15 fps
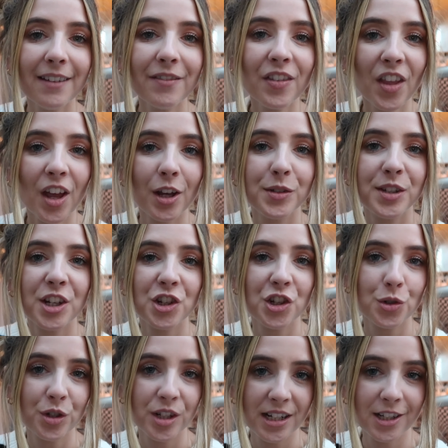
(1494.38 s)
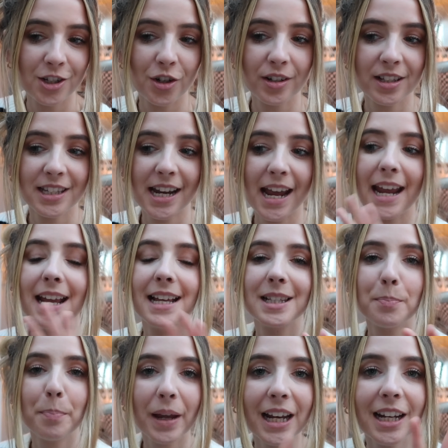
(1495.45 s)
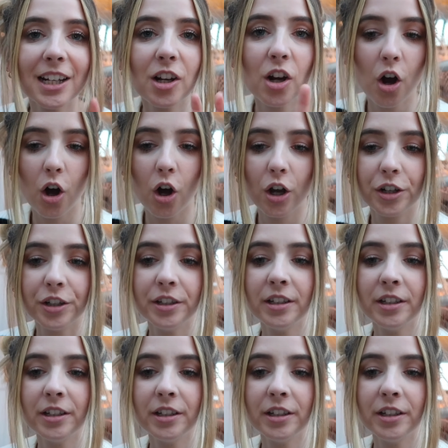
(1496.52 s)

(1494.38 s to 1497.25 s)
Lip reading: even though Digital Detox Day has been and gone,